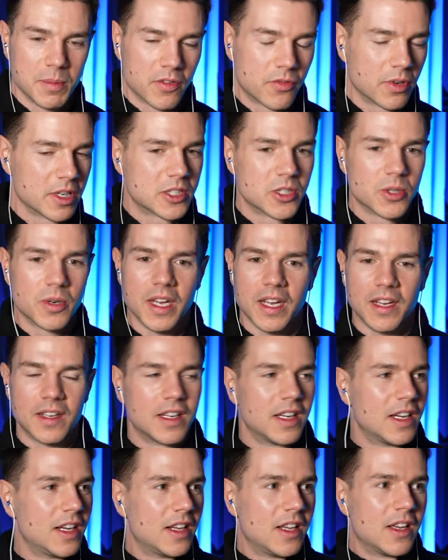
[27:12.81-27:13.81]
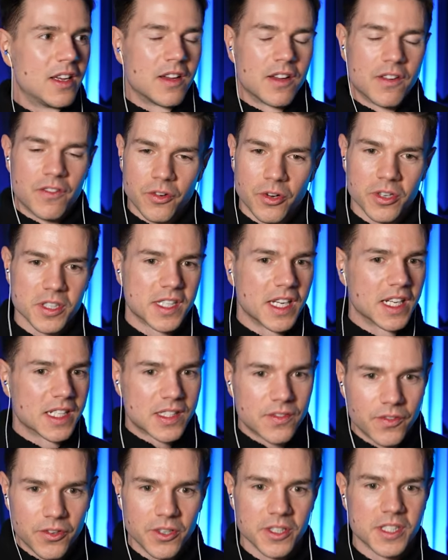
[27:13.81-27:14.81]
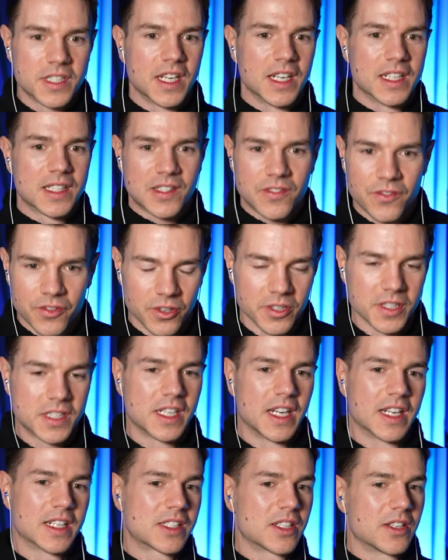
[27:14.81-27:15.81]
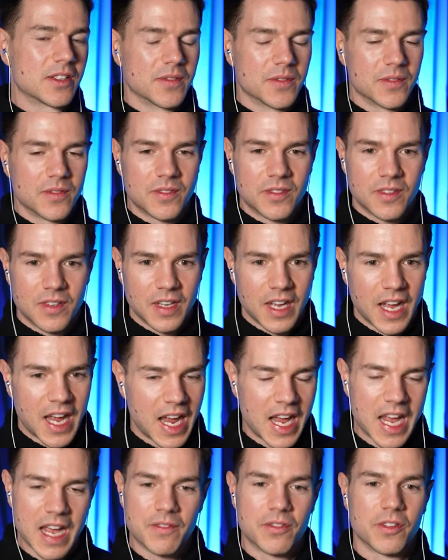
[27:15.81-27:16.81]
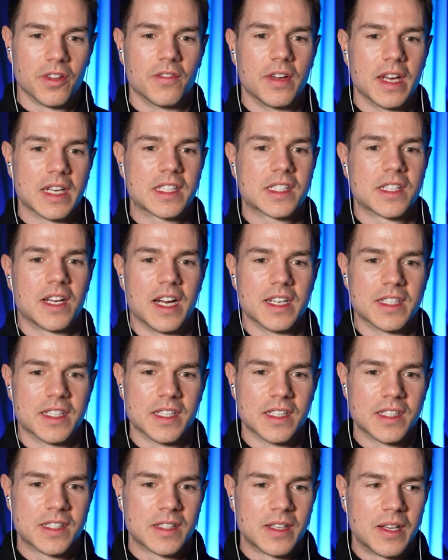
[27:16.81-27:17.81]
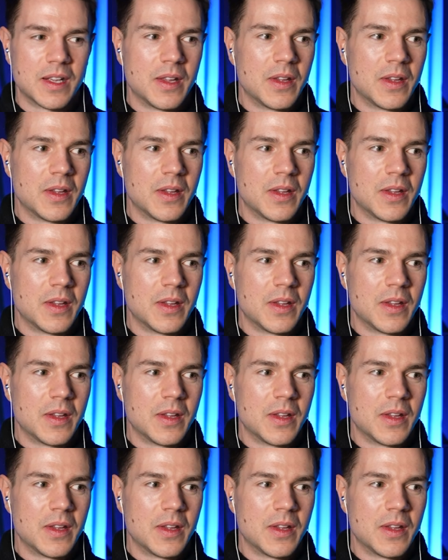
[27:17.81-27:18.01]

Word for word: If we're doing four sets, four sets, four sets on a handful of exercises,